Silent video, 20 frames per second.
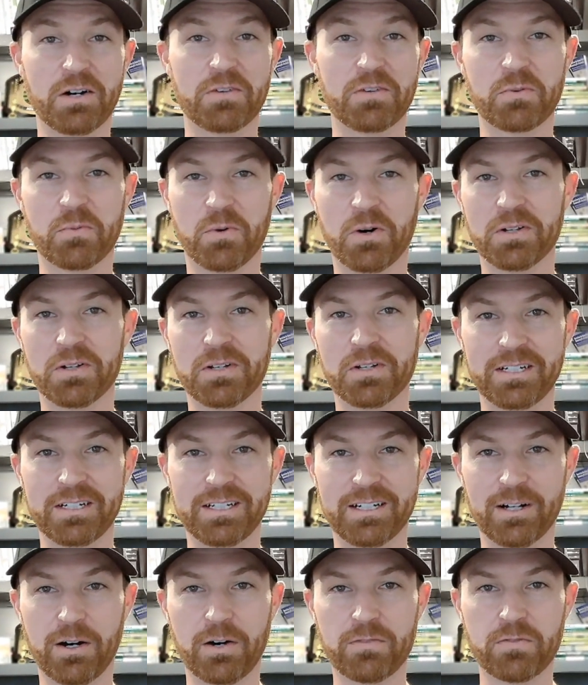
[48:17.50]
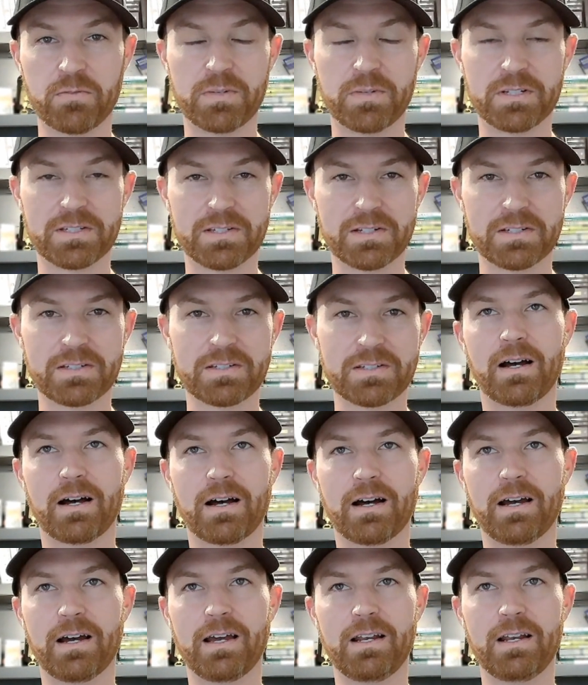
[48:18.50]
off the wall and off of business.
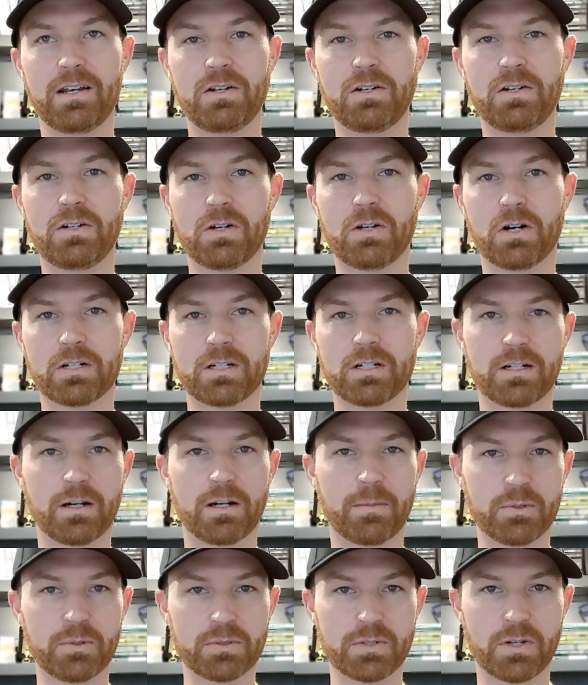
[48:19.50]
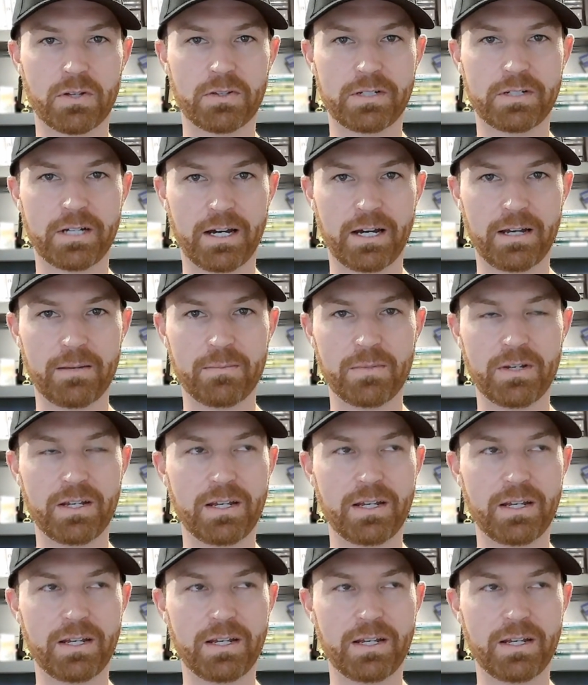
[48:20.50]
I talk to couples all the time,